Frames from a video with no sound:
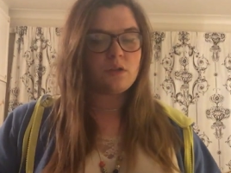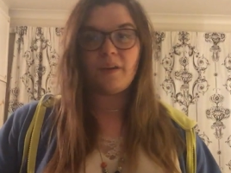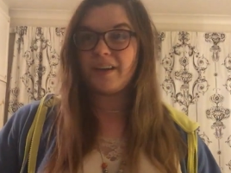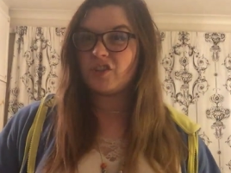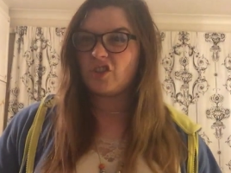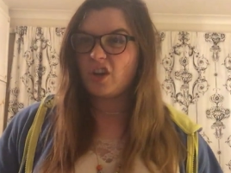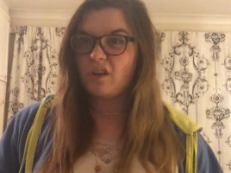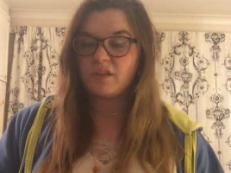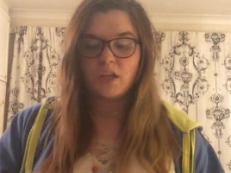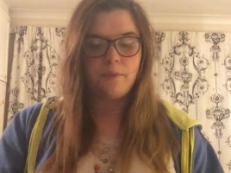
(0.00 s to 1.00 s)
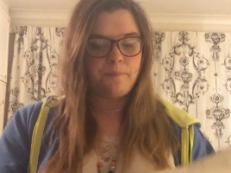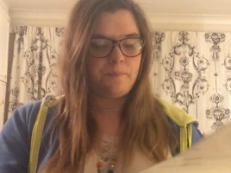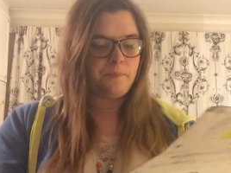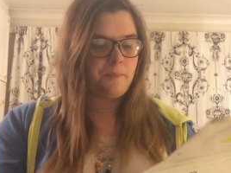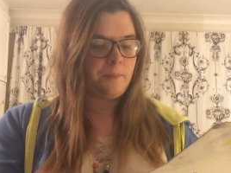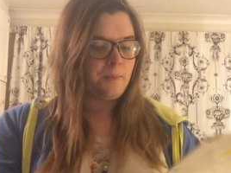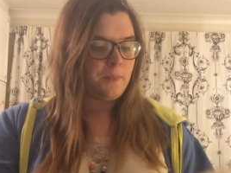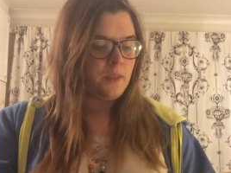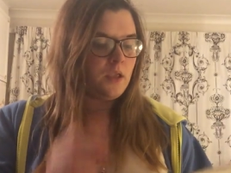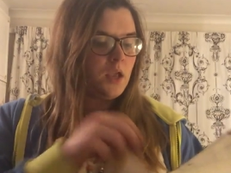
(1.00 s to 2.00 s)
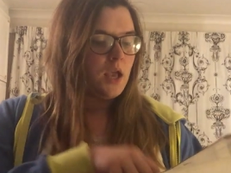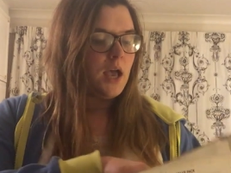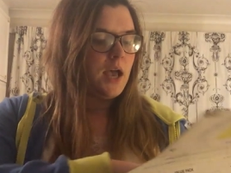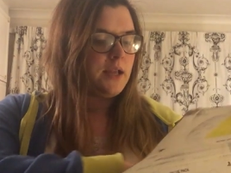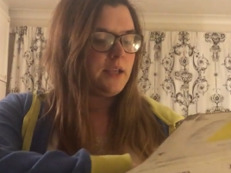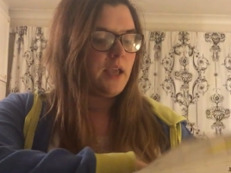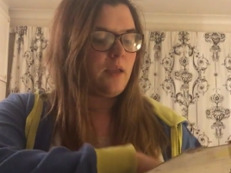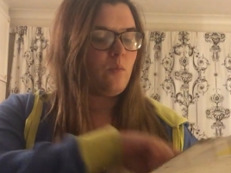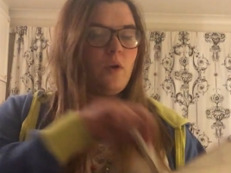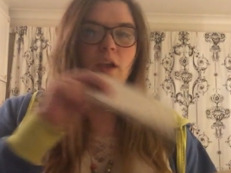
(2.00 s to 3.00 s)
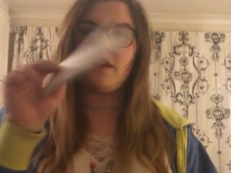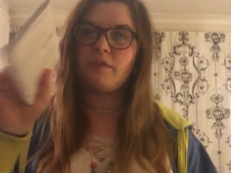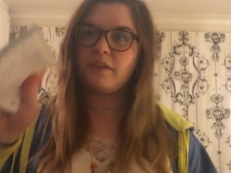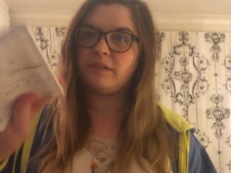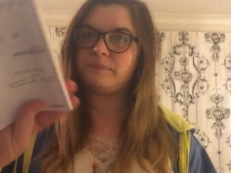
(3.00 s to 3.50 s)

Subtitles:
so I can charge it, and it came with